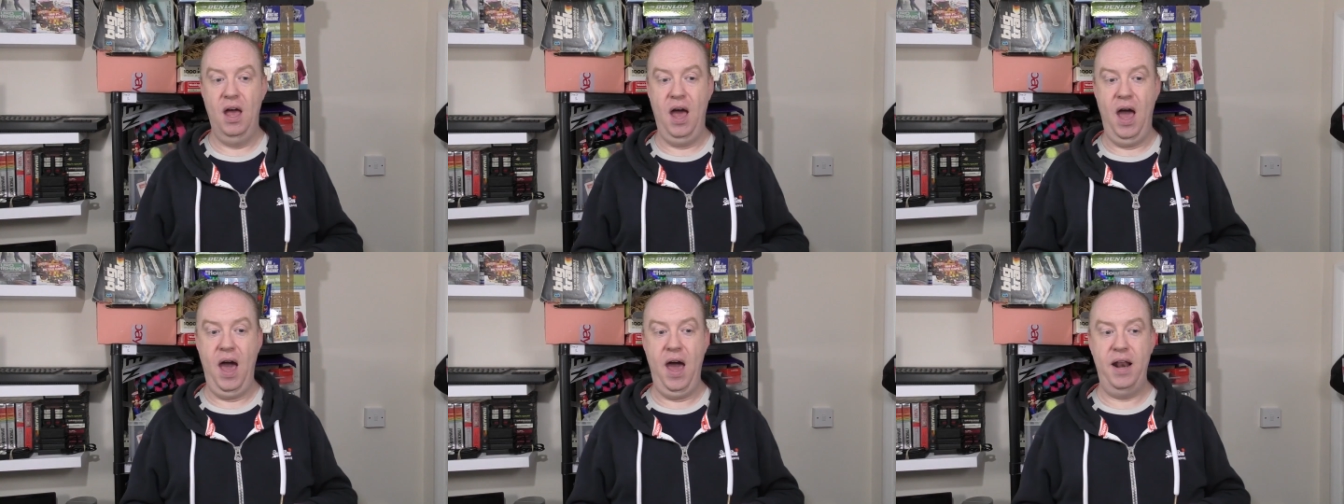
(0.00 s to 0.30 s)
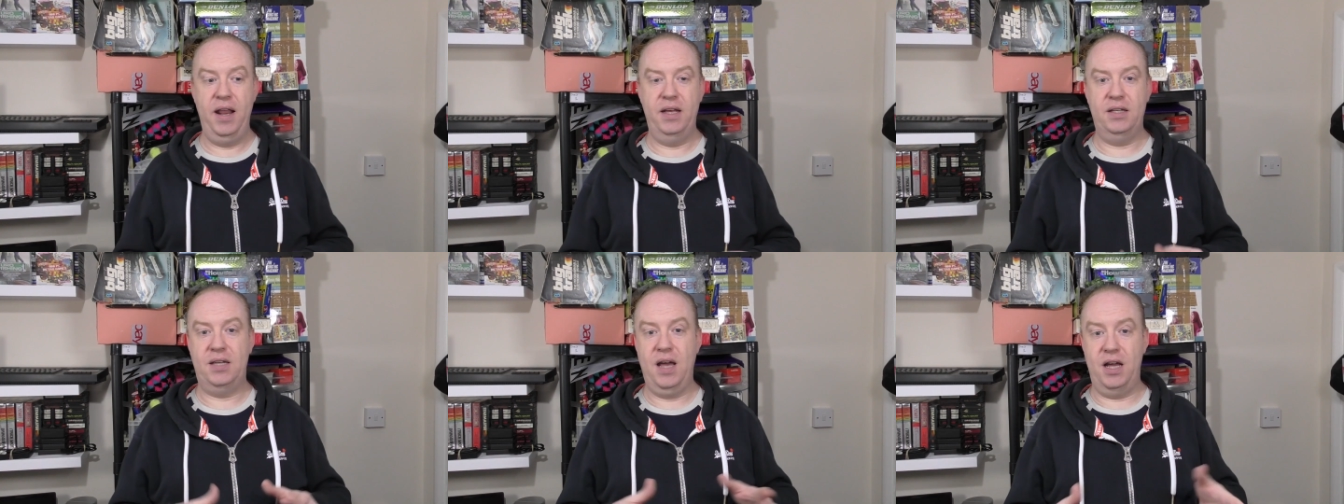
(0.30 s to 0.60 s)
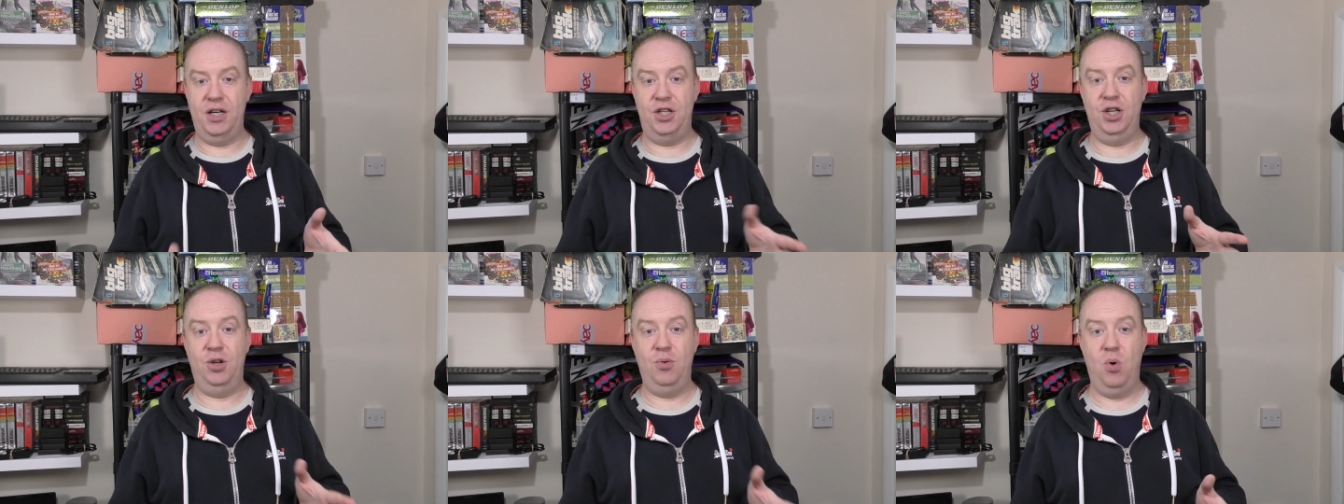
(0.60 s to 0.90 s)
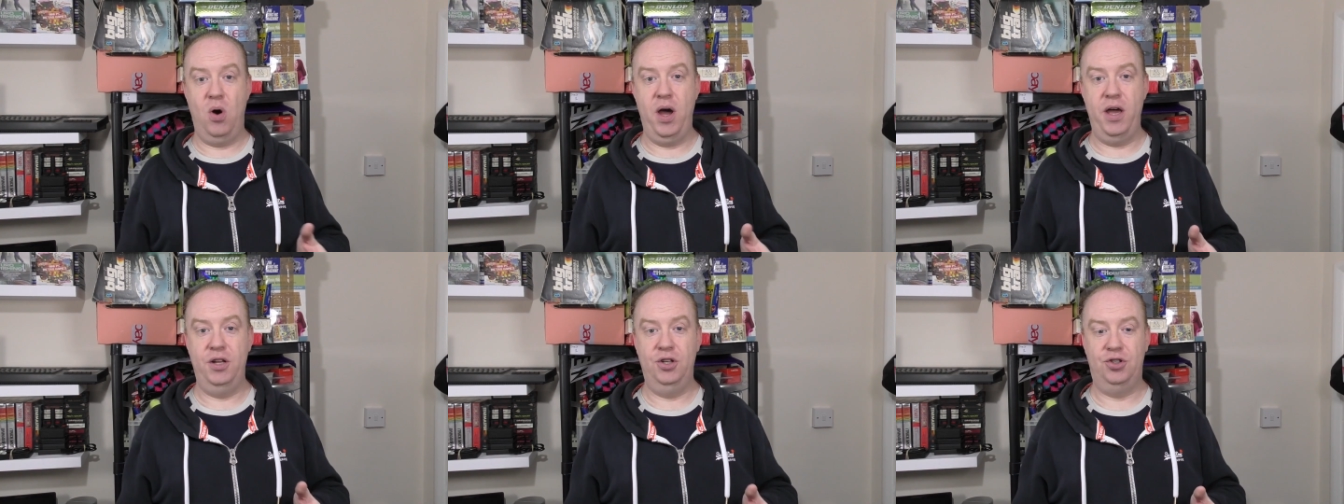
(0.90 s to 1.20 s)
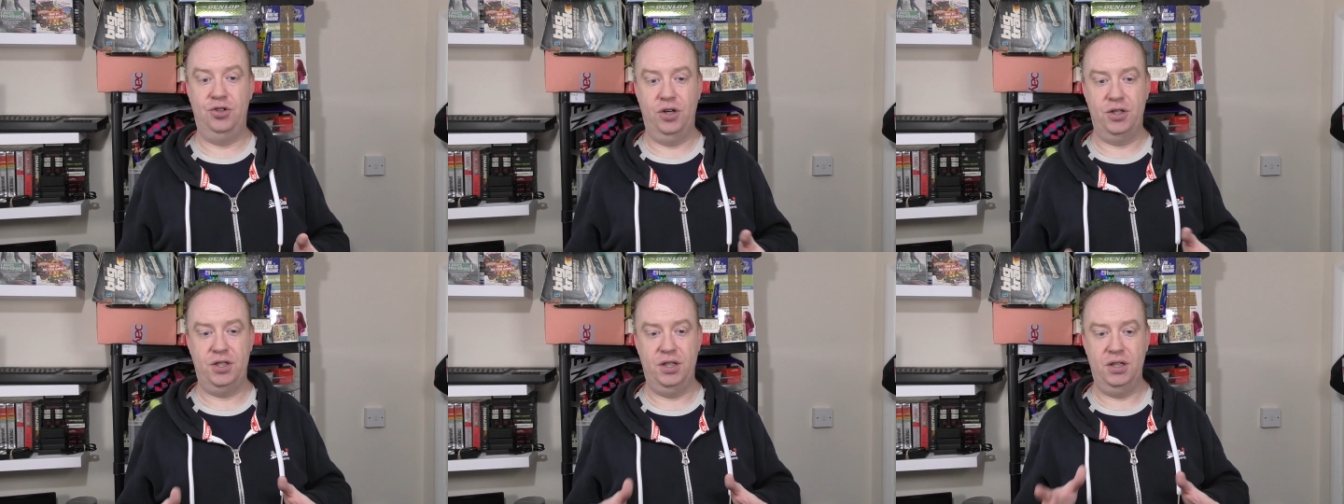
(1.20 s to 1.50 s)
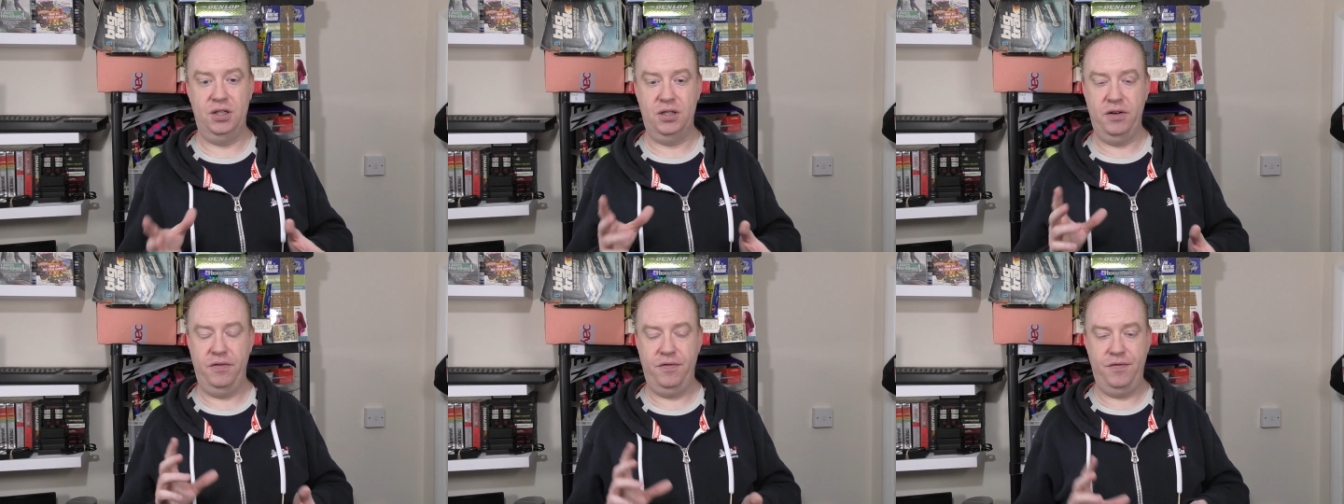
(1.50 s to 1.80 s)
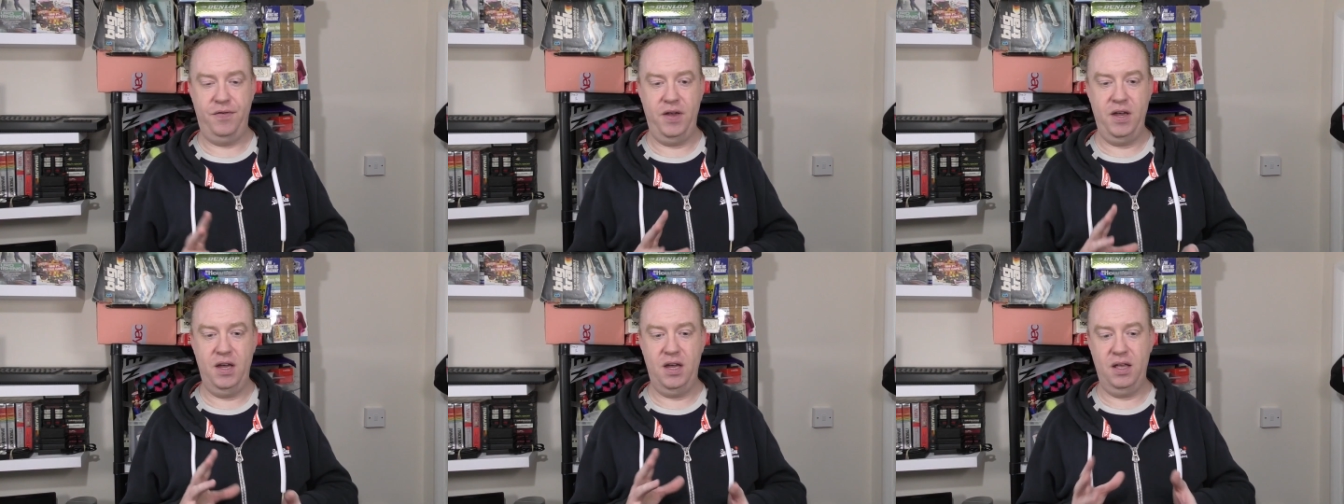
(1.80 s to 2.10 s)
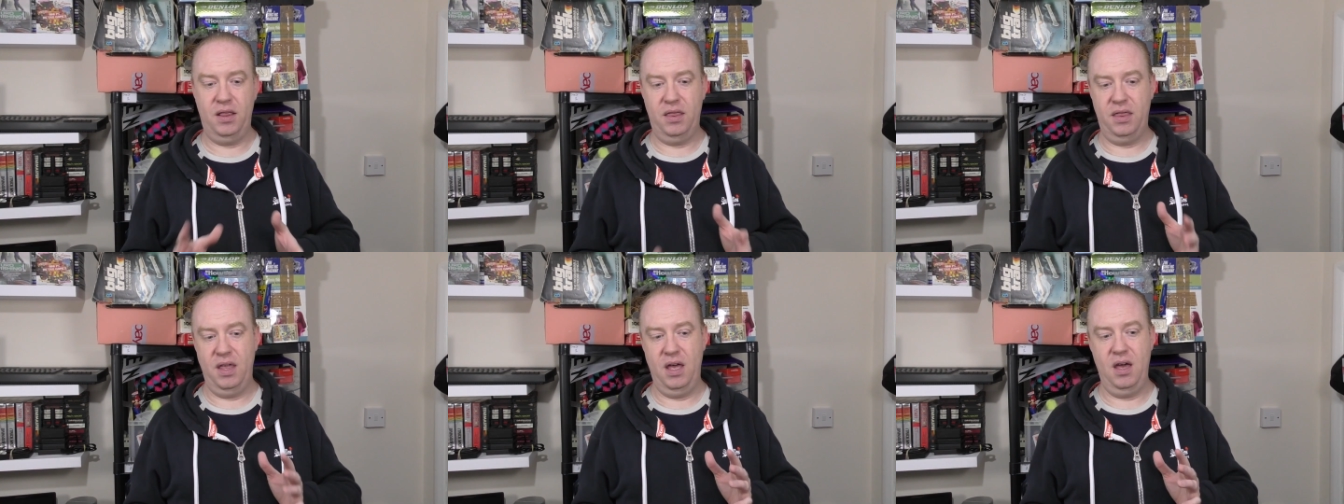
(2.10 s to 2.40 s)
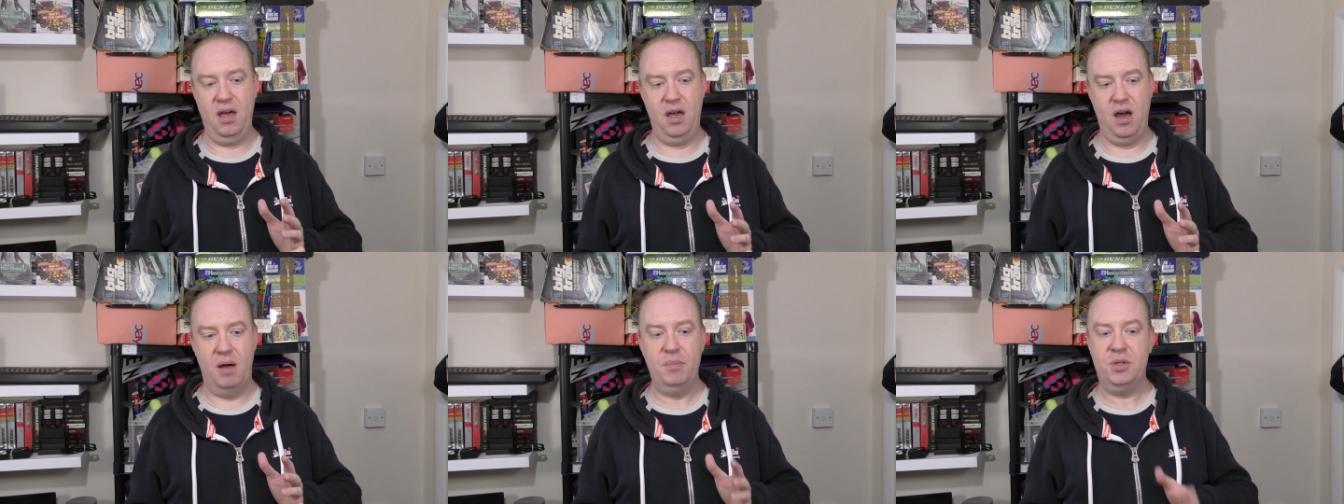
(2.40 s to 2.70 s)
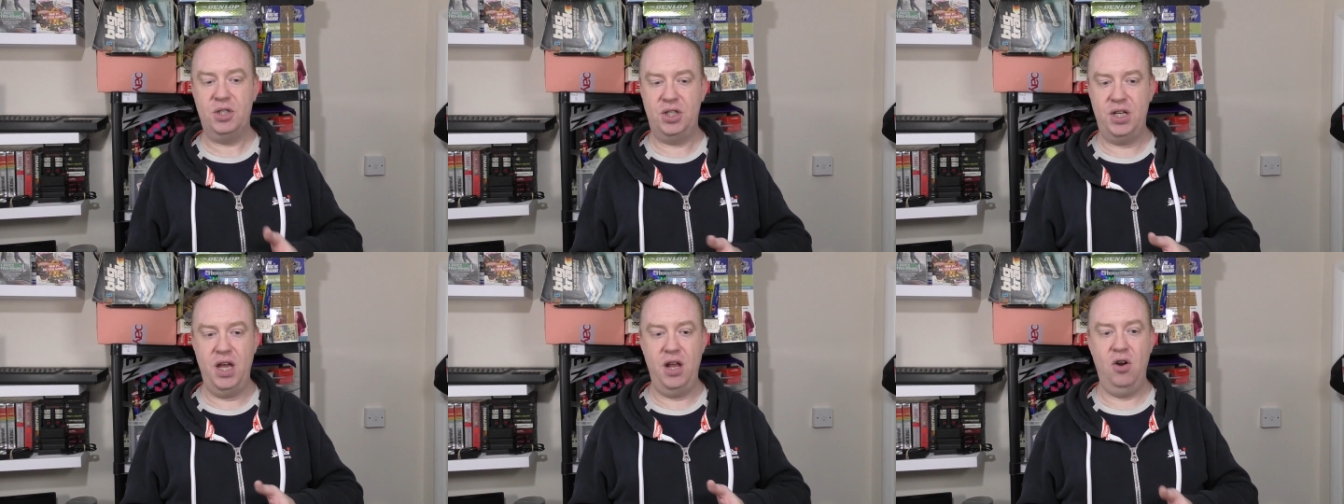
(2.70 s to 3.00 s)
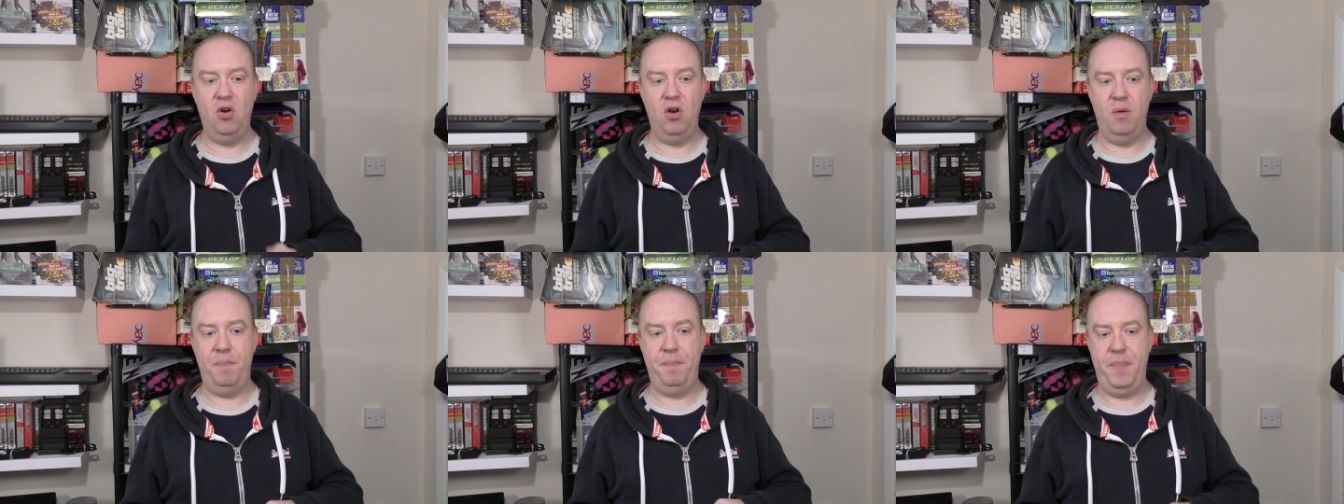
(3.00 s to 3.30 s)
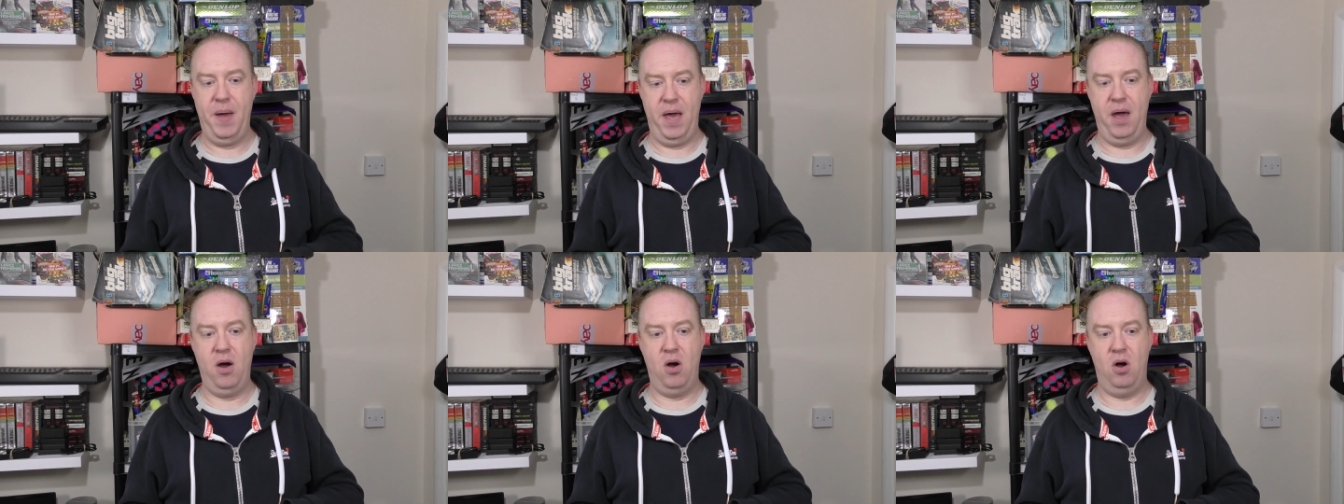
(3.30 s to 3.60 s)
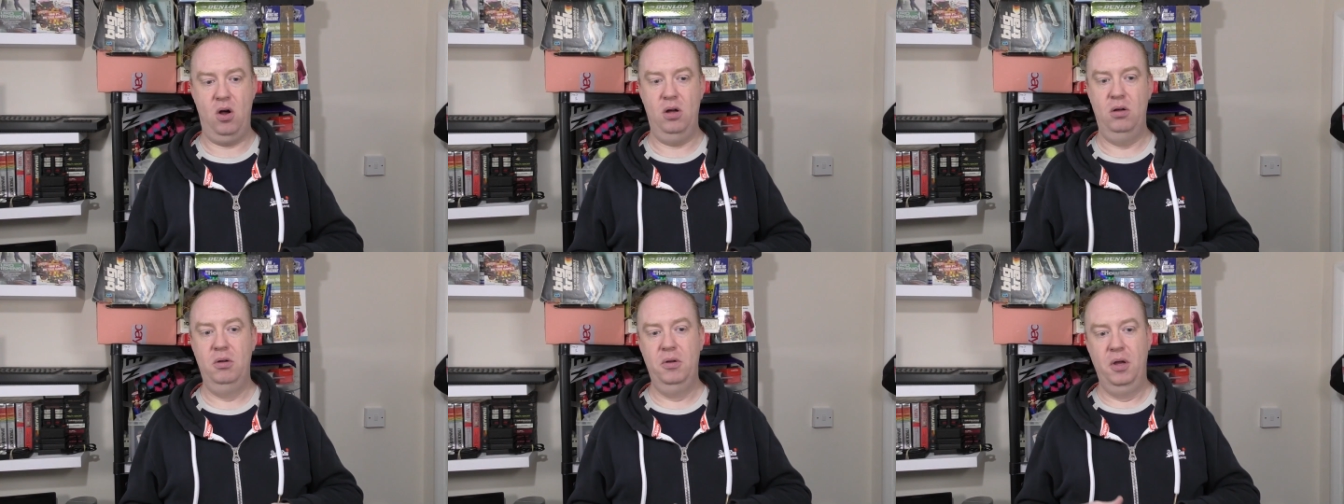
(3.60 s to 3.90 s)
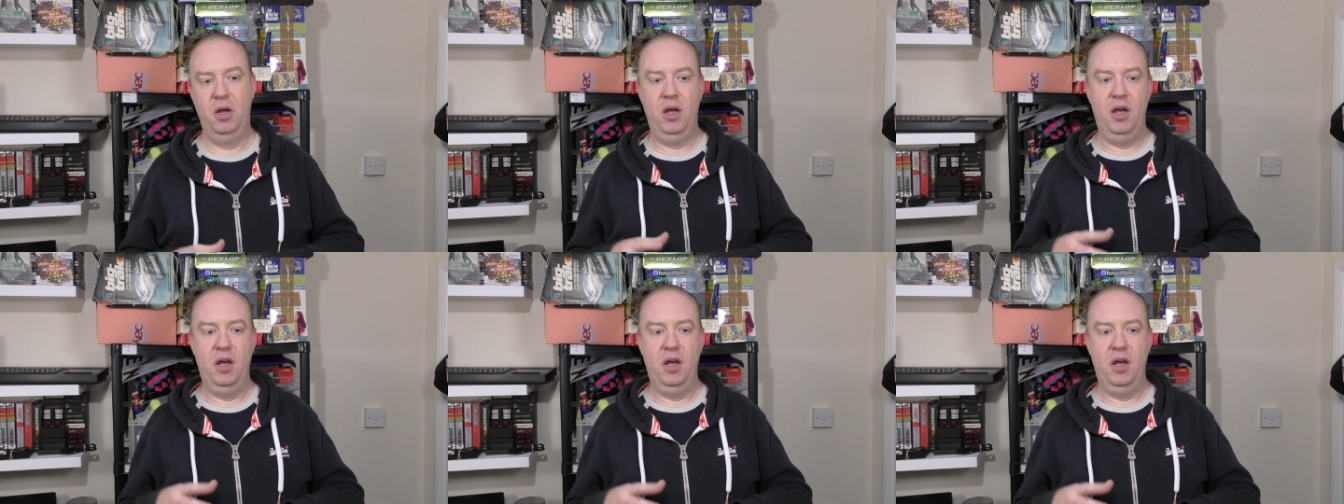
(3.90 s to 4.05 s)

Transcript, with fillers: And it's actually quite interesting because I think I'm sitting on about